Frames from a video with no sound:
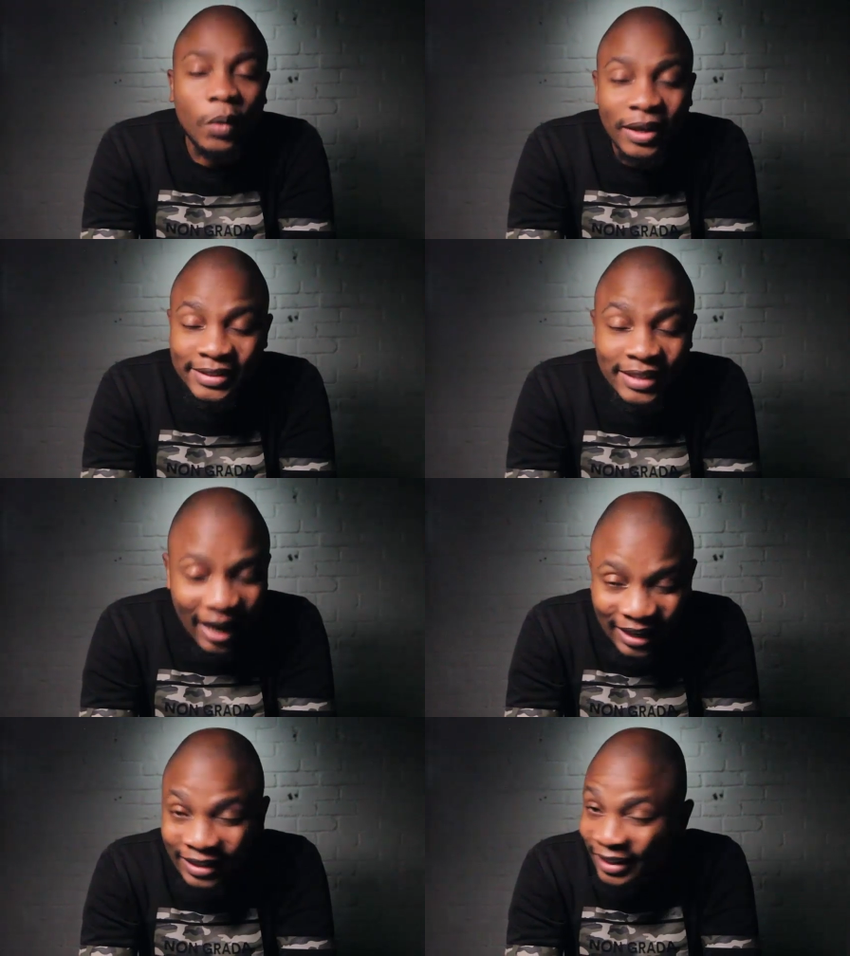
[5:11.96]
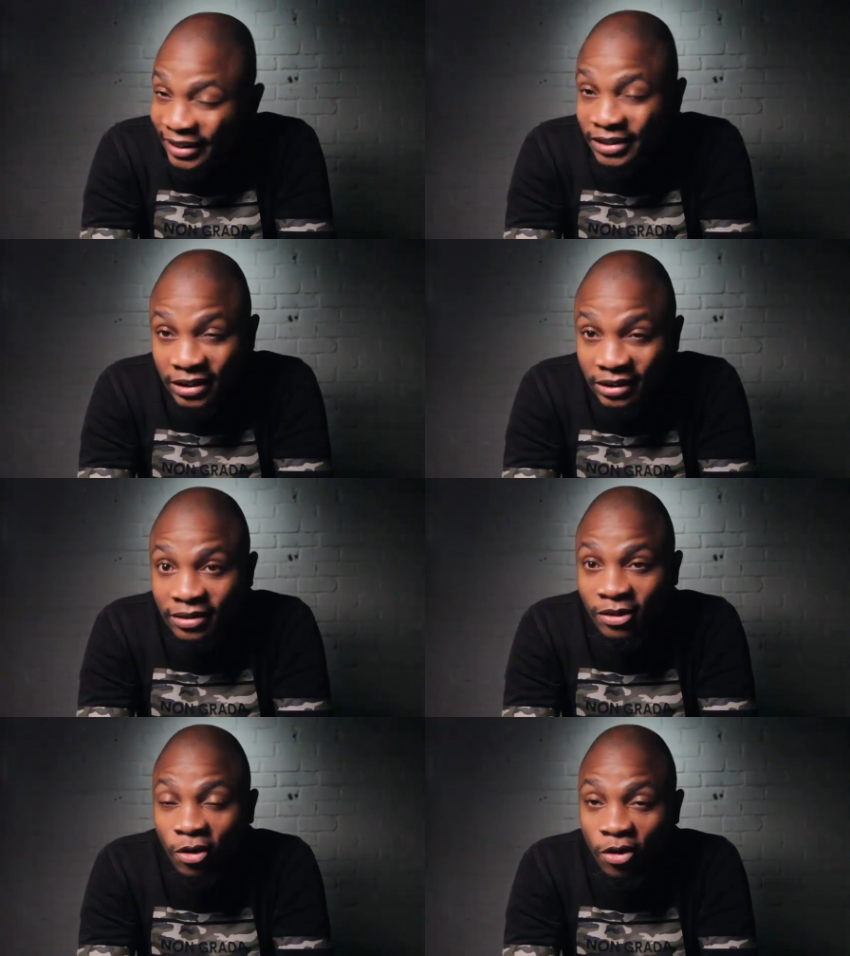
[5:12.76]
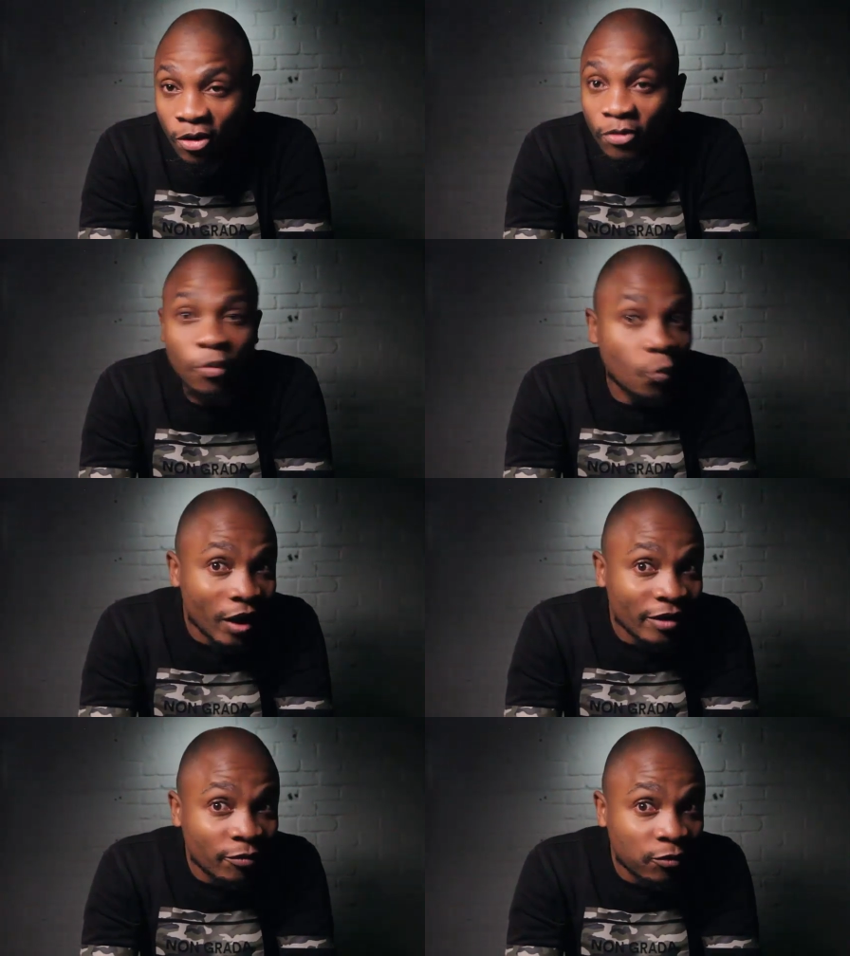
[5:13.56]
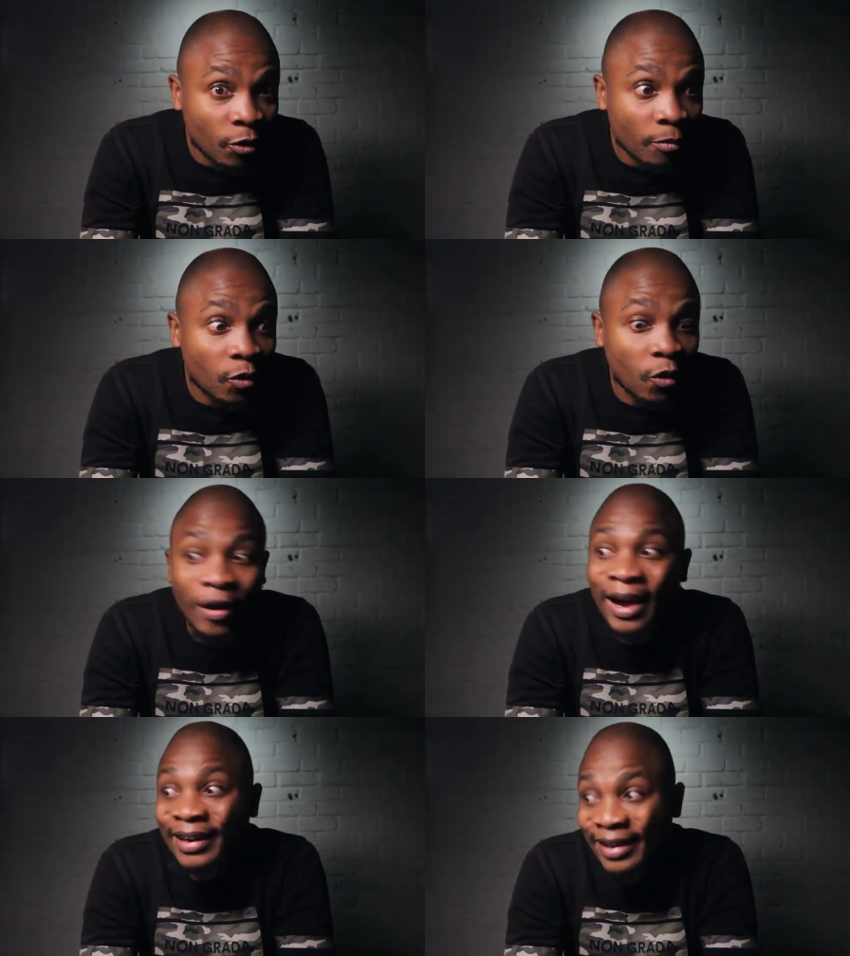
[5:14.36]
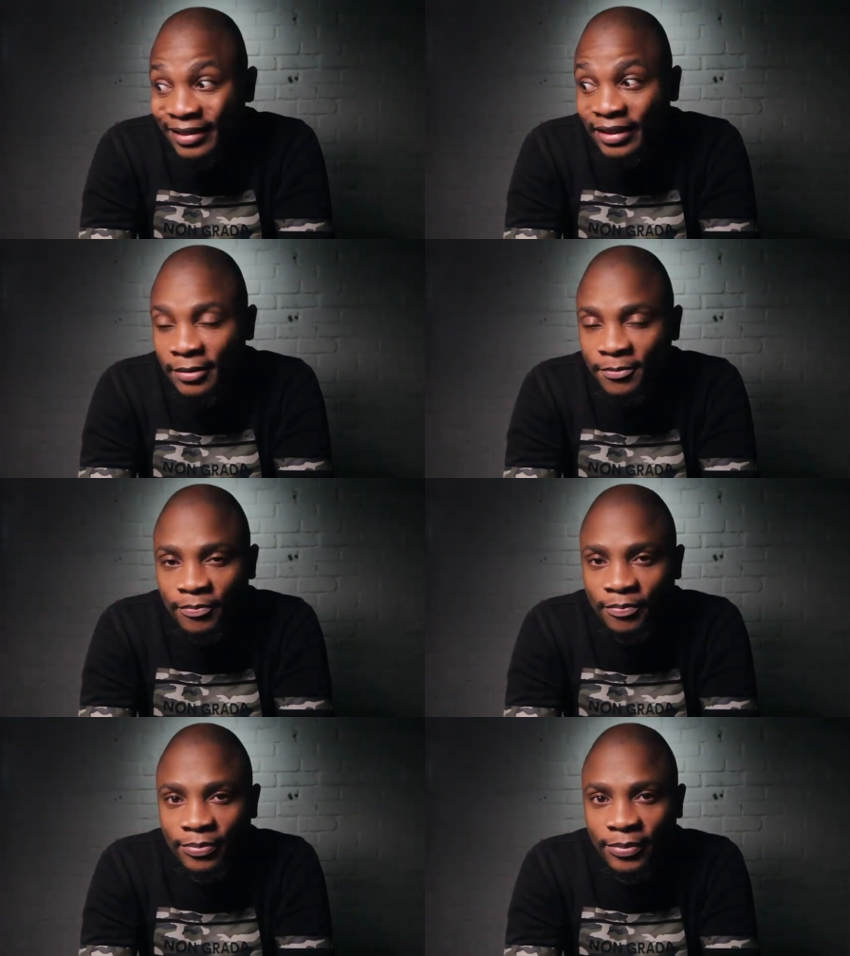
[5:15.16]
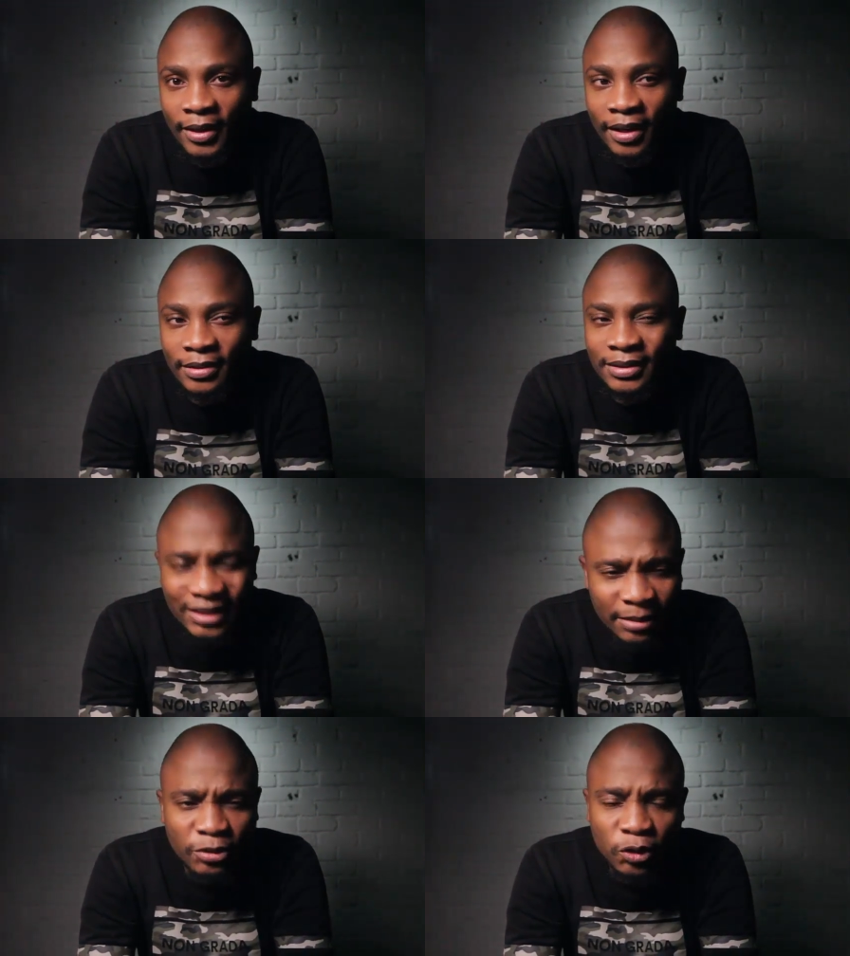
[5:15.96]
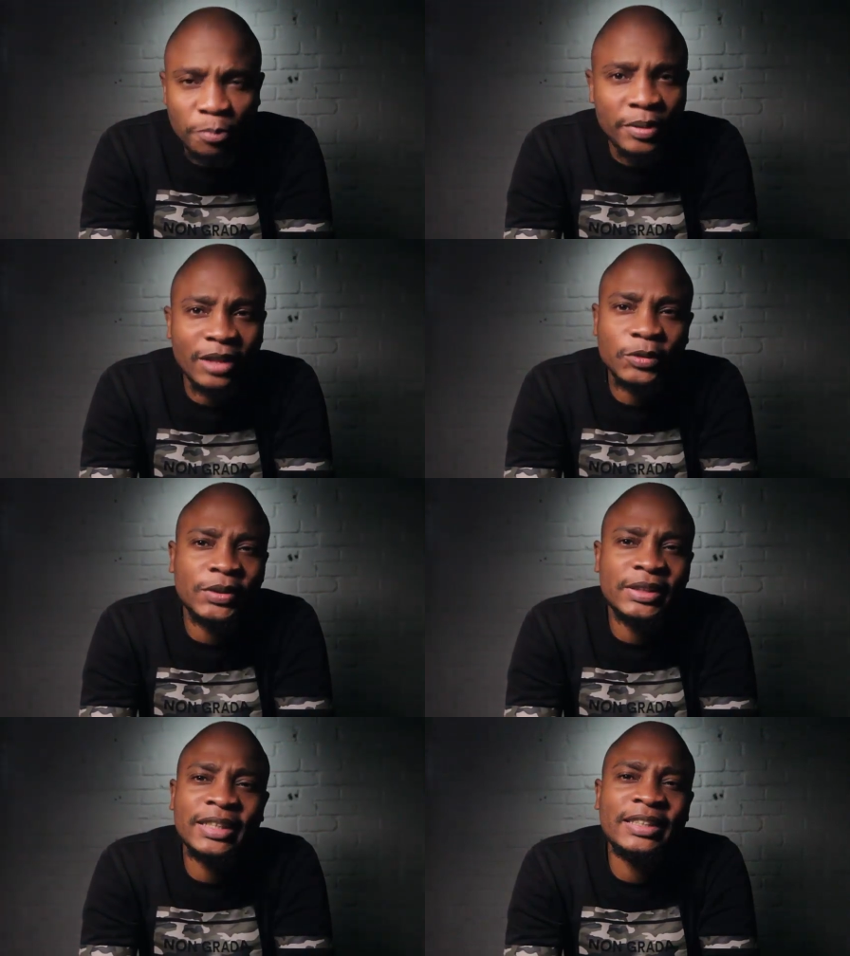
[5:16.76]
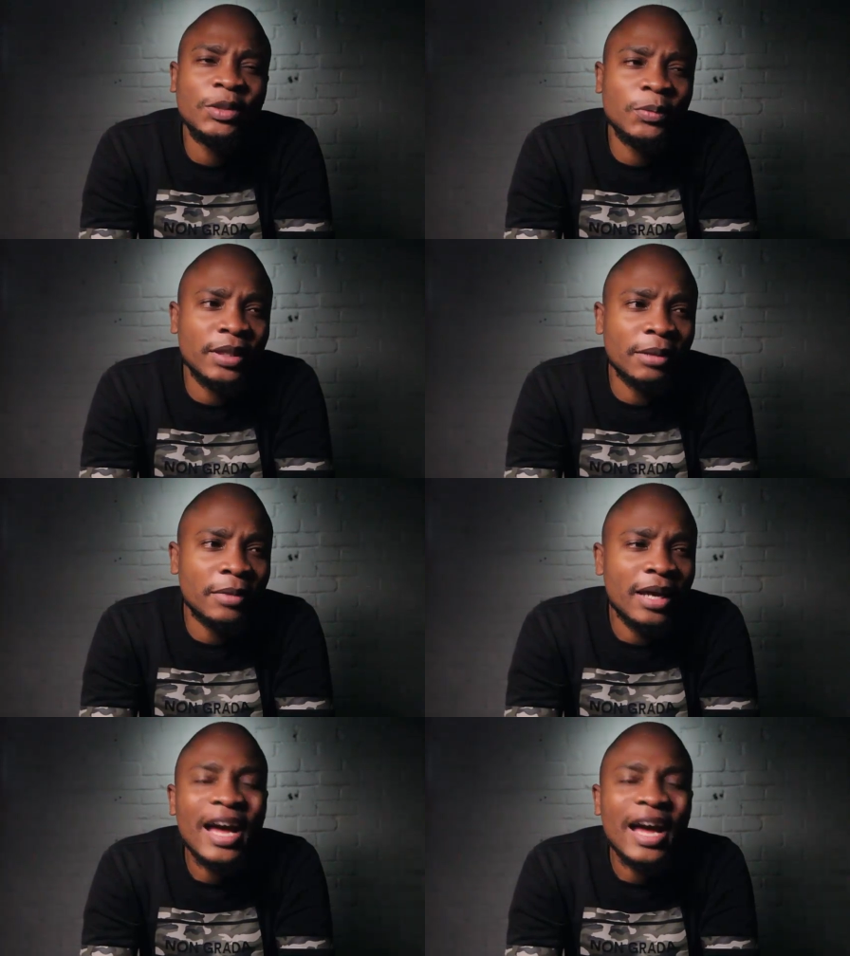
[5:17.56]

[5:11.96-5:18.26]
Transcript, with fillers: who has allegation of one form or another Seems to be associated with him.